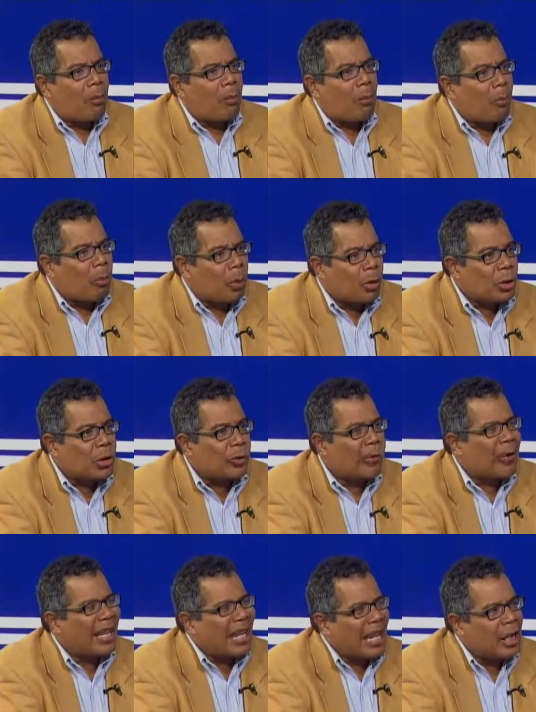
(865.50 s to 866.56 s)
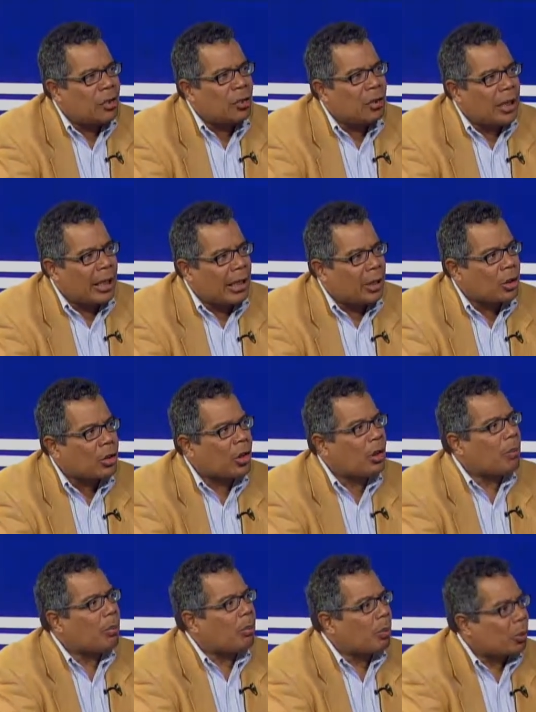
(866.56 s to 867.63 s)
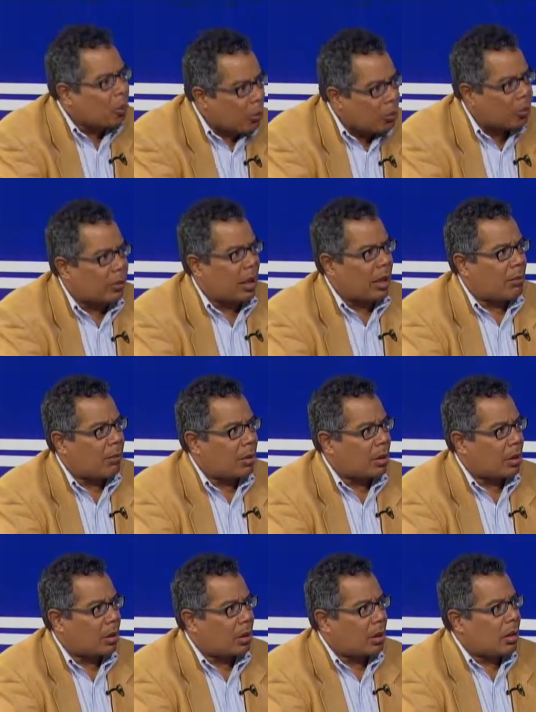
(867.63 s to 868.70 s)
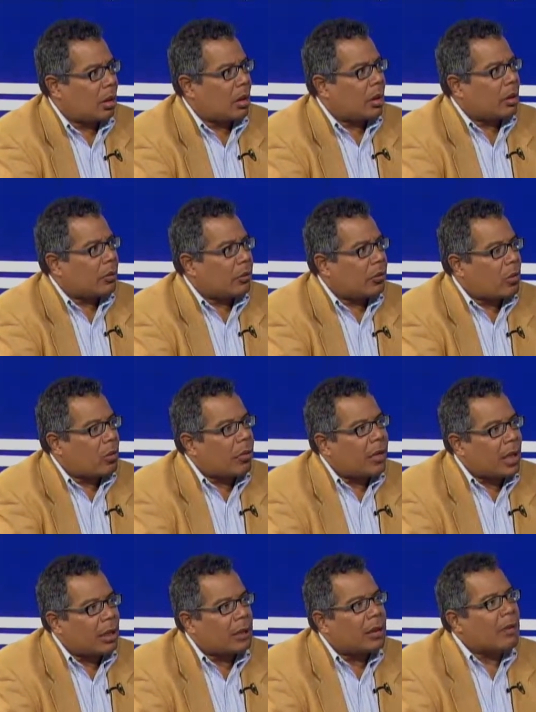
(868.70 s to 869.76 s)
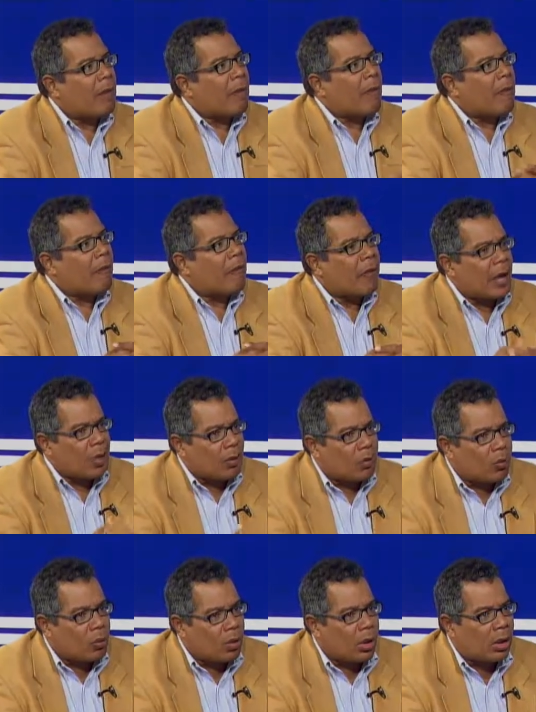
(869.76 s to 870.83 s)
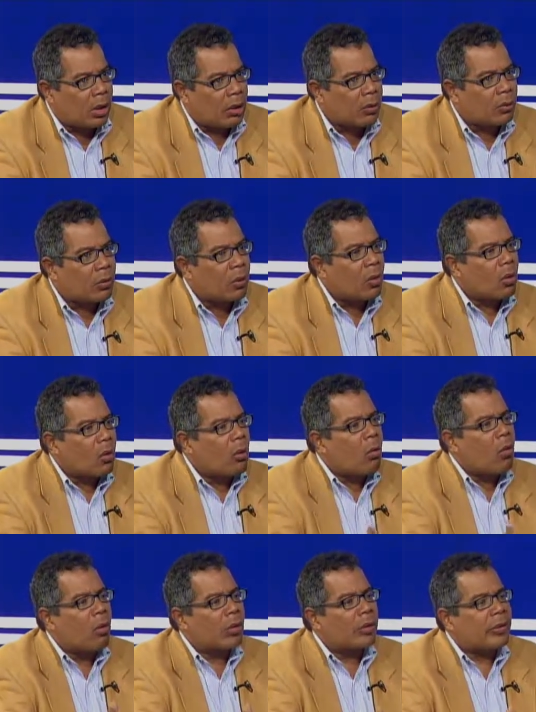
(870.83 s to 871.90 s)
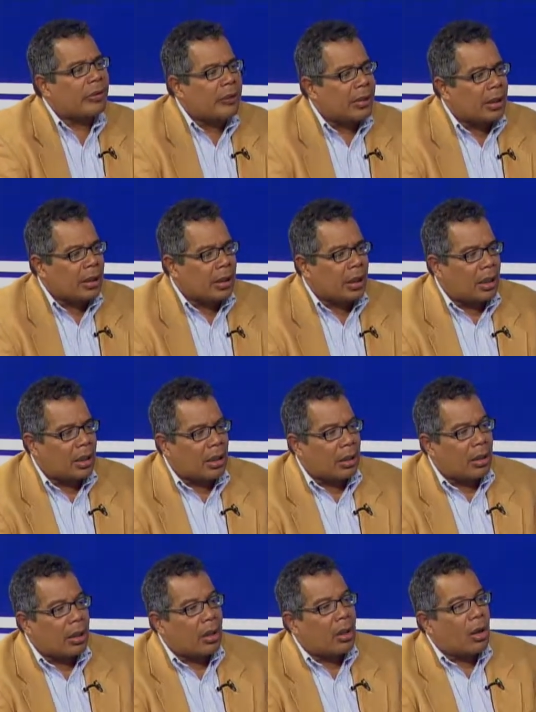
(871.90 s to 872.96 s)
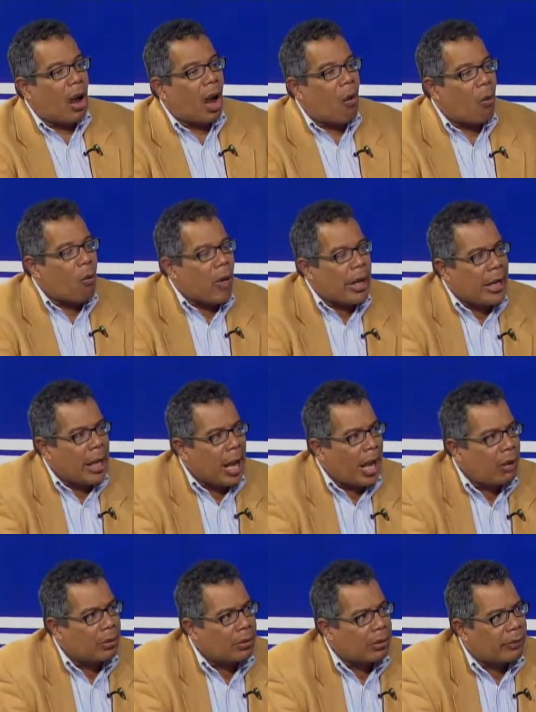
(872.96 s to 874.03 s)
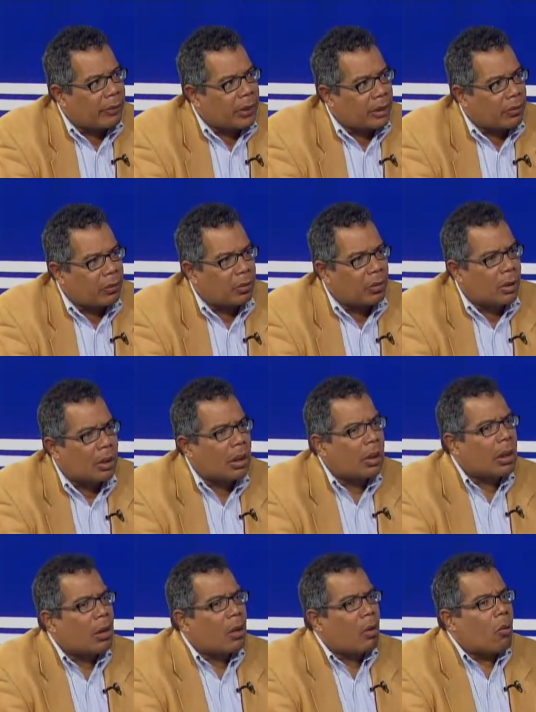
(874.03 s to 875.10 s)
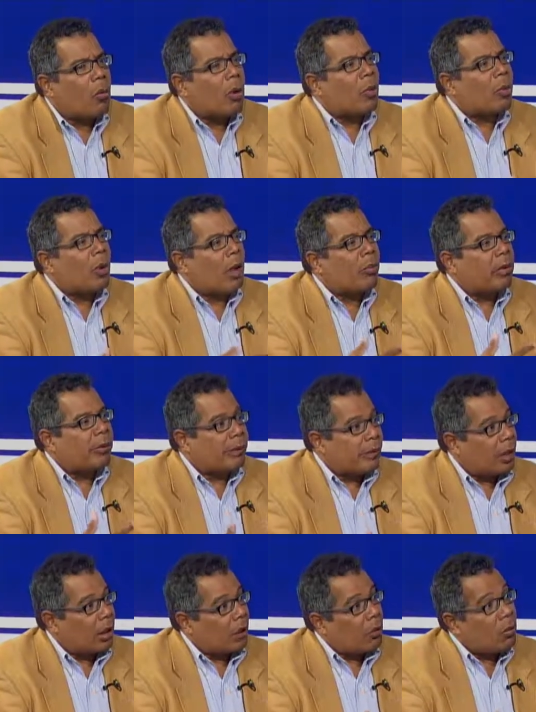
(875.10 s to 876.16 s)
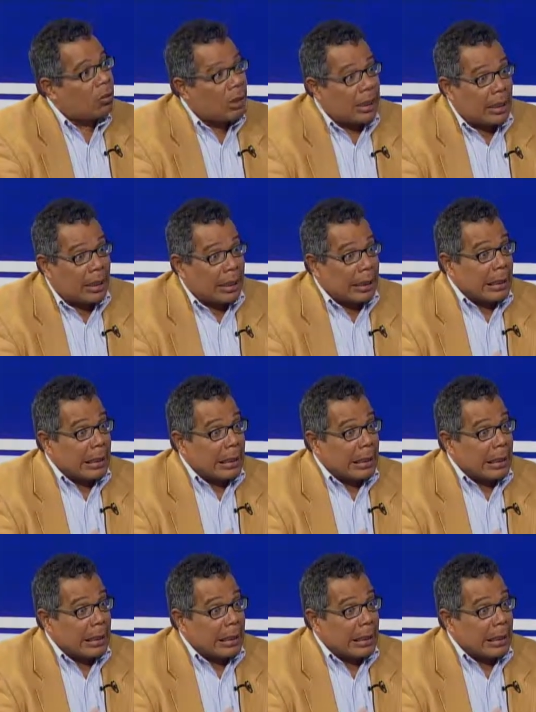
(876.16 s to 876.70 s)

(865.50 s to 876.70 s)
push for an education program so that Venezuelans who are seeking a way out of Venezuela will probably say, okay,